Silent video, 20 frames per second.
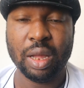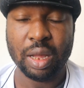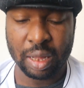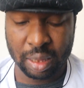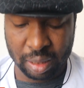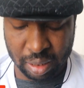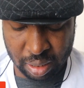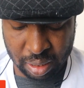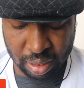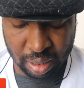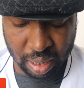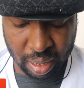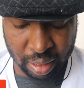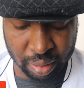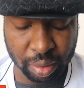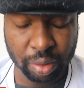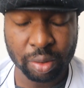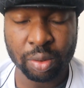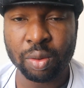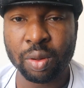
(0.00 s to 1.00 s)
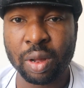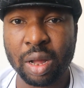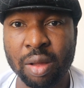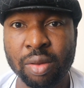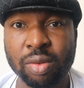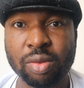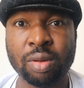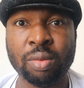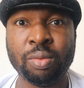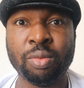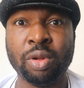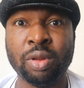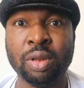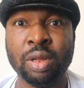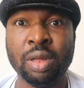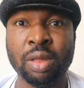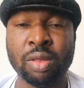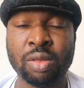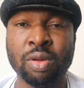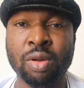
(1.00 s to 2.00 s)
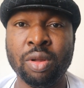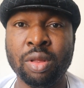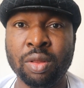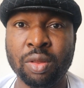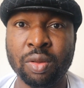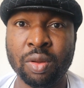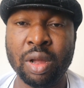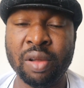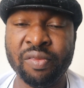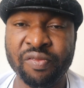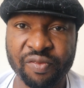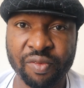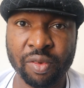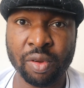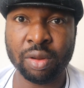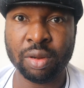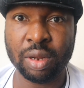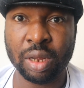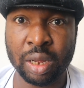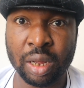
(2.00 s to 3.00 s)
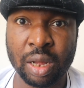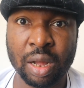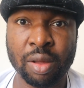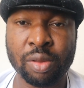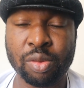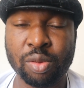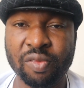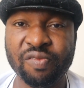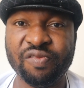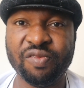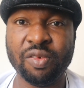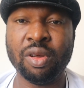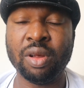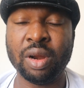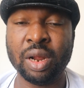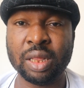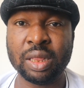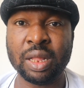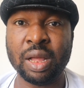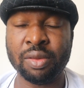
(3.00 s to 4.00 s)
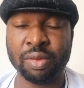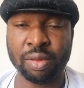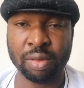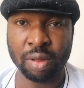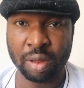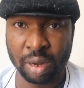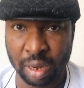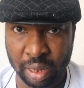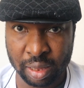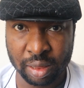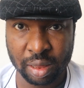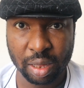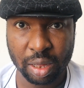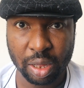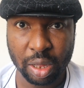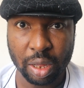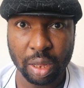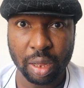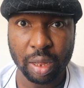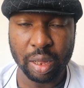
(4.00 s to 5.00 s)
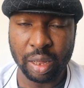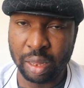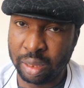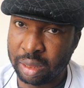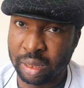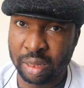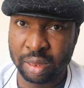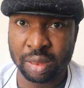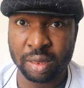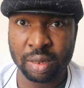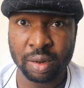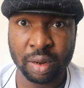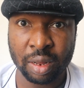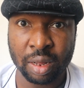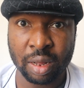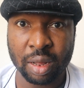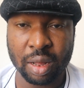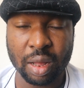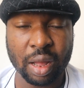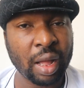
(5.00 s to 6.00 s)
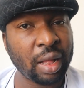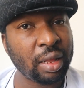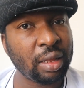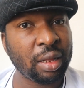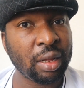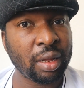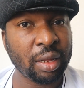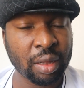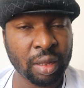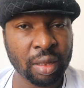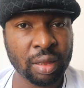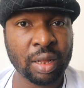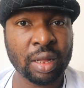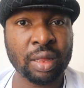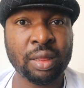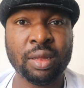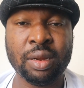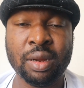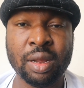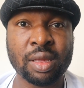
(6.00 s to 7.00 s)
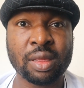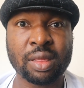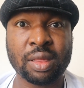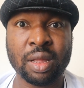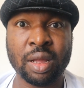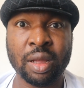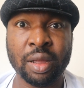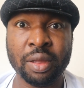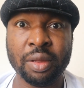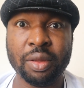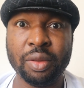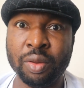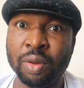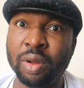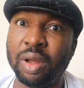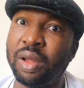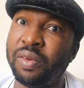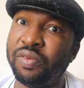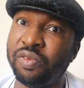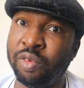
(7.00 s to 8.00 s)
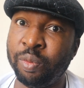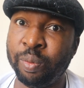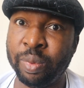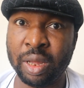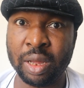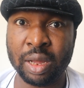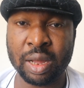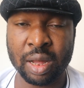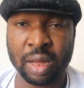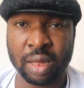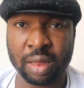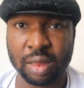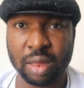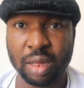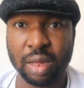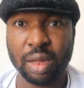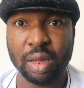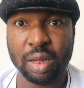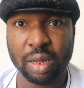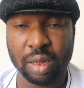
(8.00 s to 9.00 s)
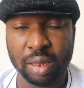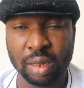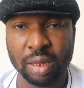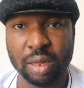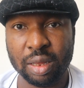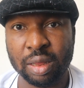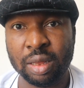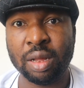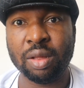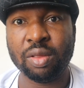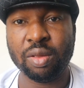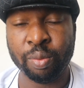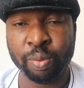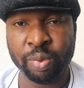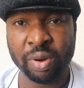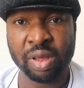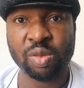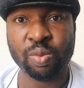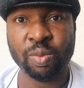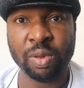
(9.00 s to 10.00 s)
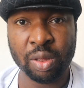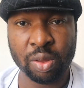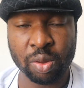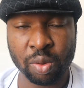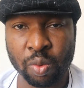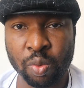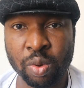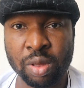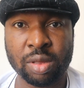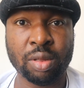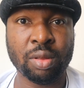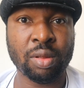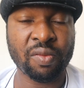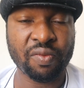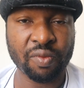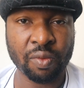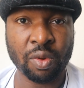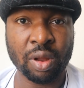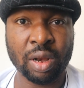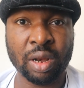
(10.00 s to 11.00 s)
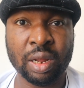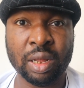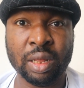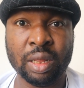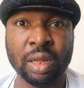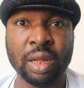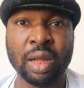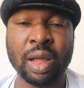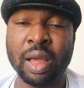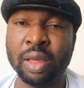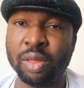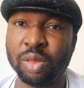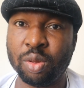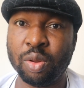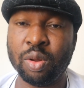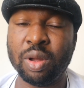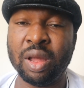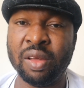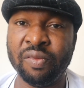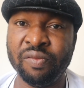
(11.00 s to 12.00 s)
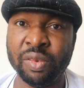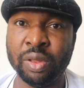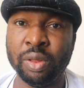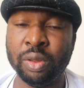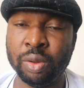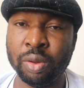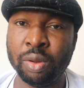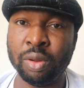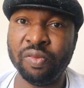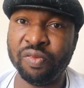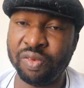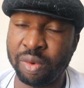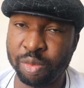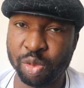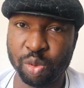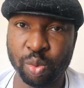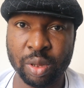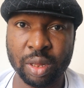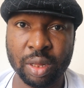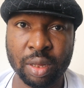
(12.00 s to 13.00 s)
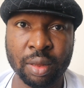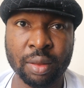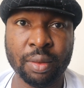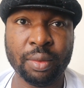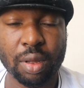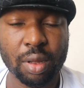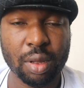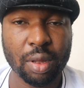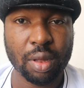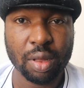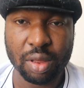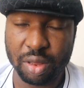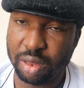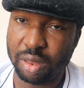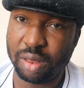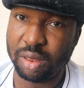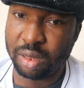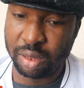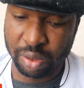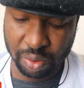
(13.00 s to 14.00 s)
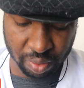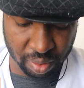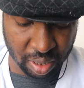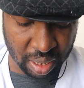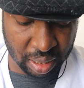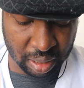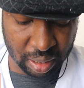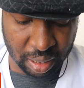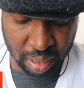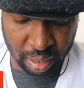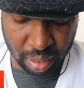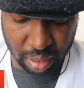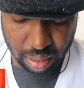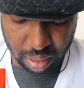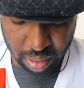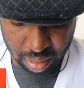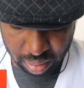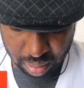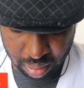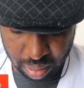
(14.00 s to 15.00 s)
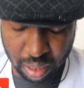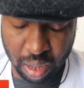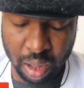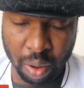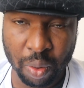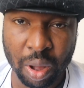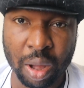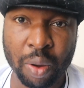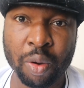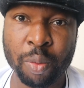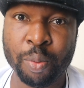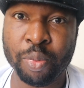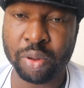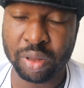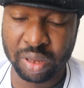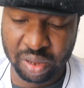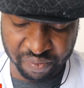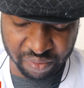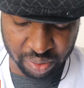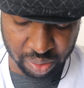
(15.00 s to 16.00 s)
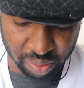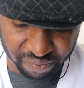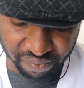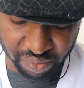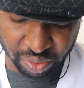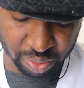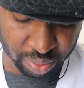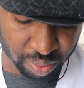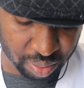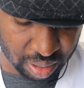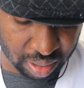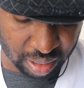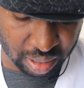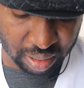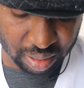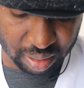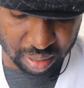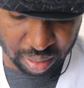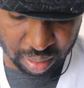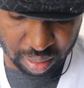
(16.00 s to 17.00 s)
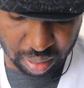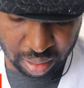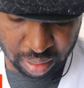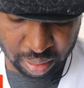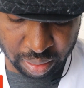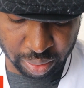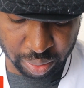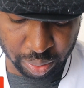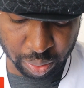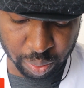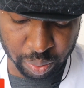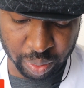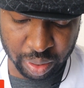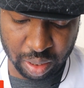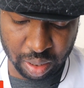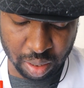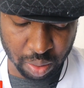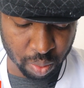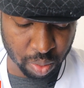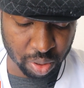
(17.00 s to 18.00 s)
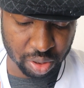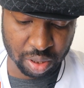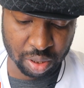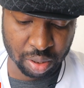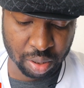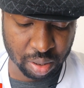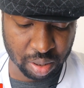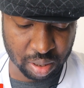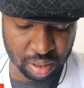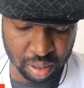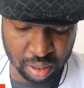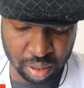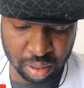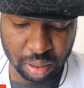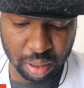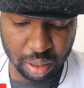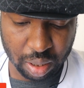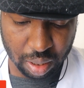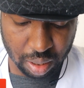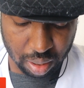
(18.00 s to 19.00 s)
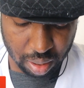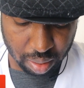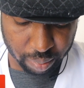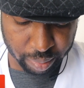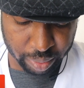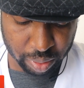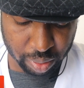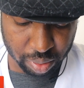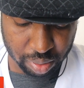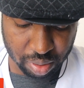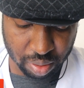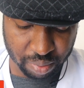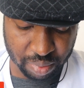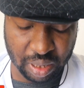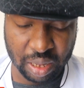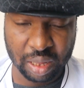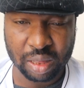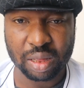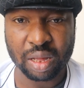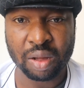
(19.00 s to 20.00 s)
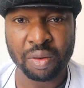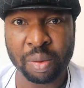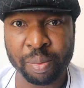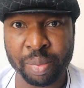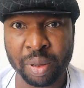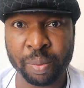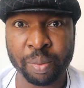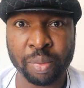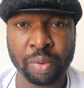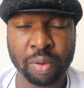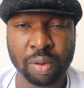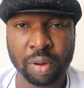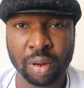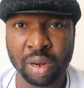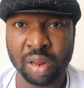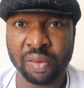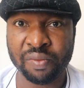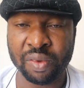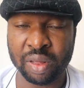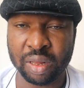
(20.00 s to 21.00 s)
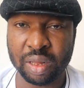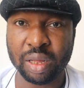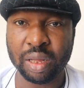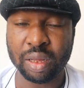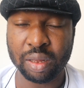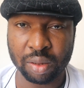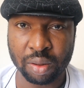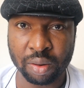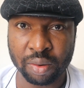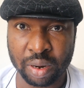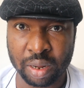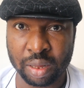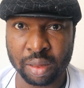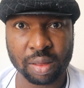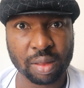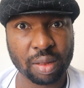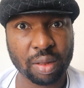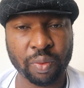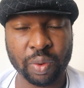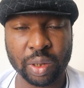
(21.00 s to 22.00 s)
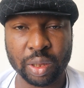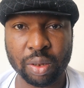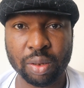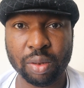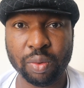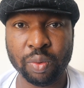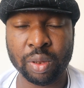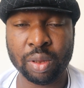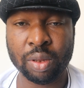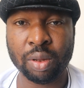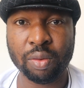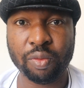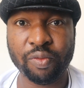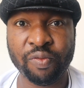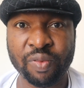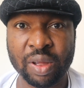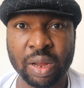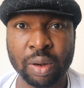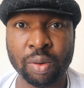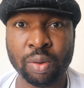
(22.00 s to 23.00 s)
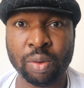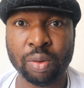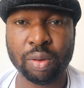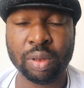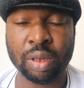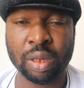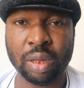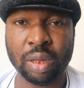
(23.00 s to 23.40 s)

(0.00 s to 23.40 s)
and I don't know how somebody is going to afford a house of $400,000 in Nigeria, and in Nigeria's style, you have to pay cash. Yeah, that brings me to a question of one lady. I saw her video from Sweden. She's a Uganda, and I will put the video for you to listen, and you will hear what she just said. Because sometimes our people live in ignorance. We don't value